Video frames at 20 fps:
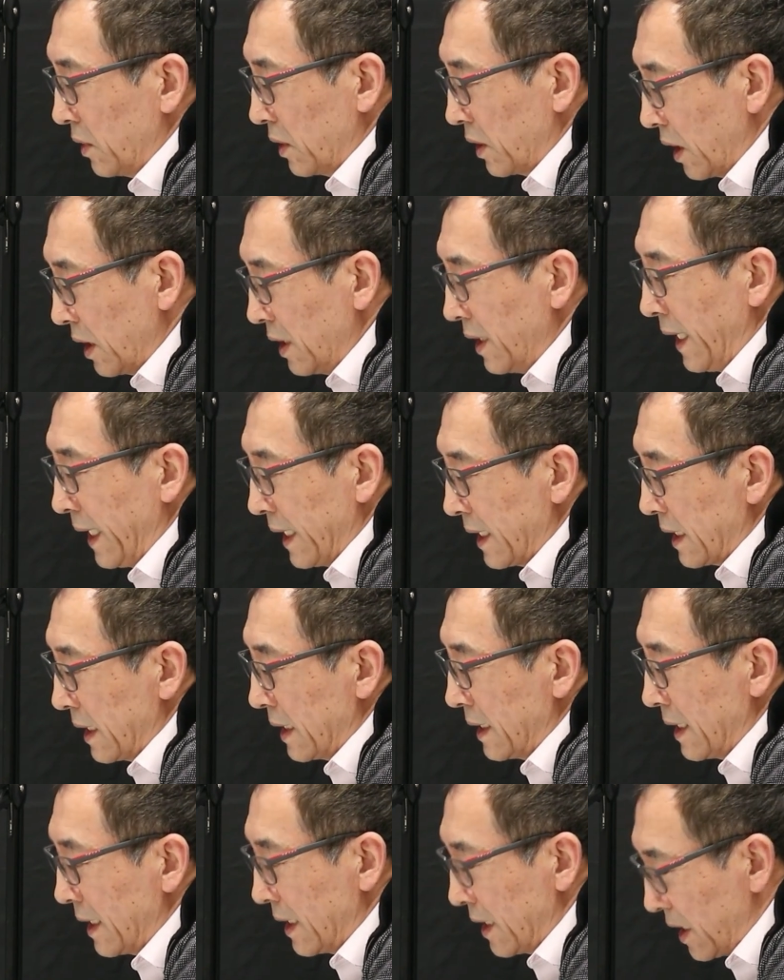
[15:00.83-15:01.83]
the
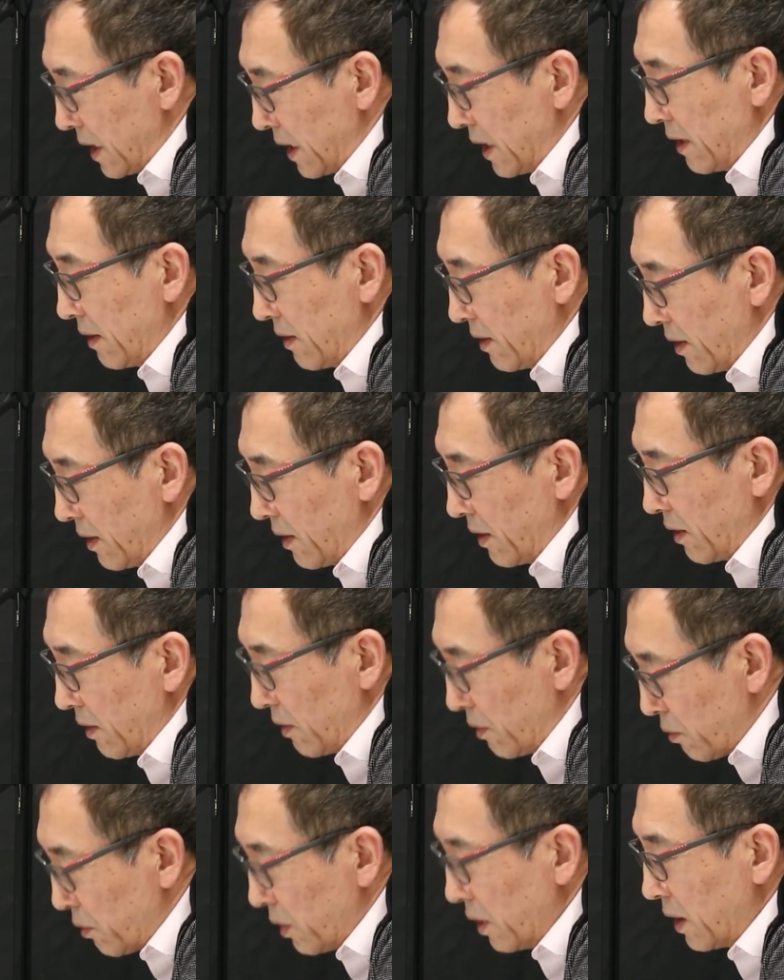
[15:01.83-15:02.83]
connection,
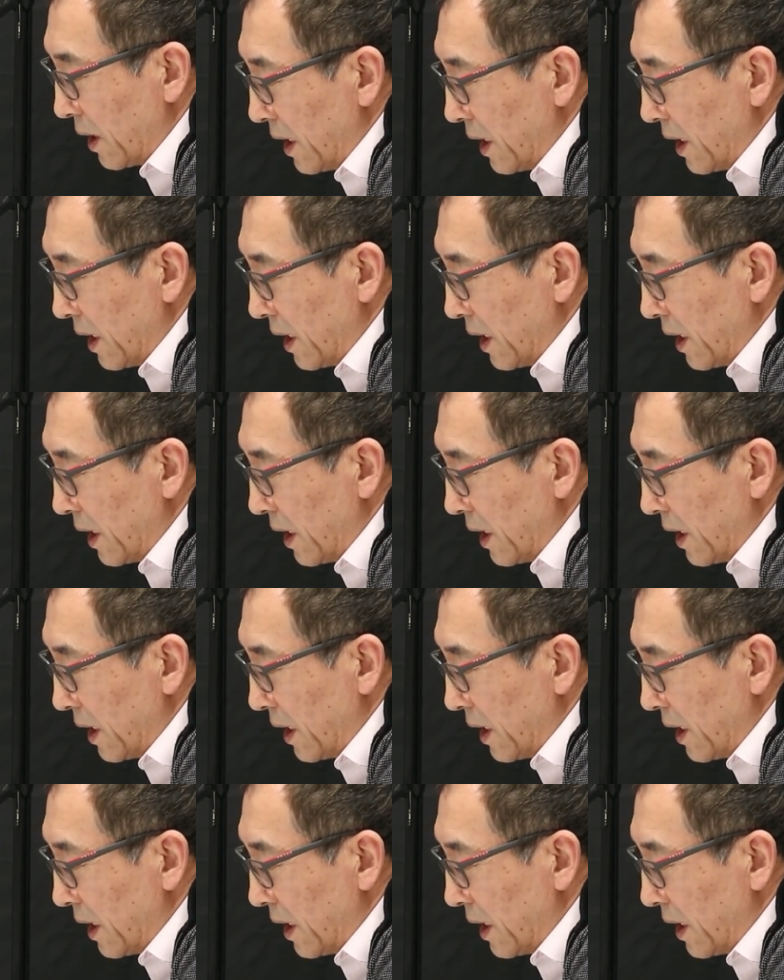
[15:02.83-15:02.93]
the real